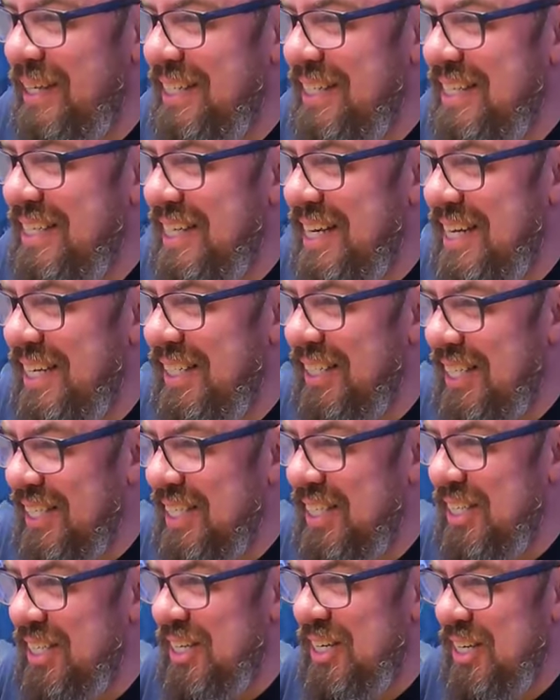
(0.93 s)
back to the channel,
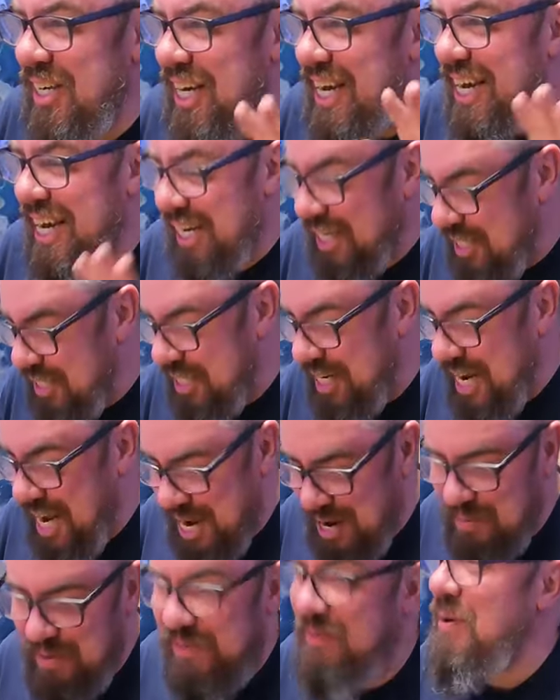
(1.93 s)
nice to see you again.
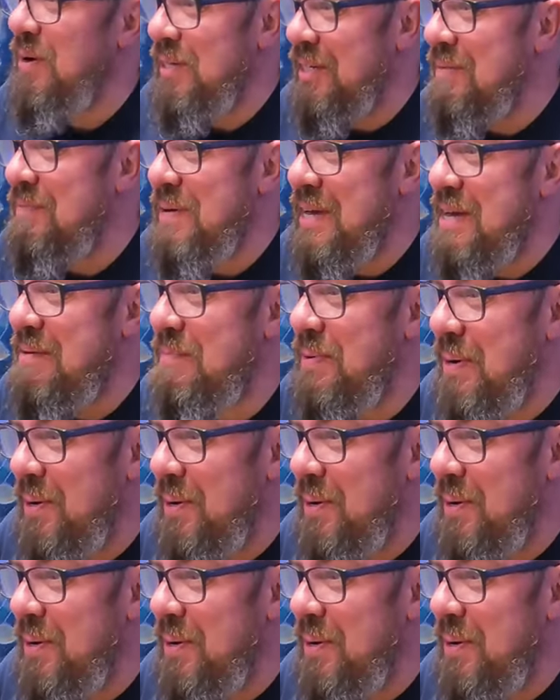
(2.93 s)
Today we've got a big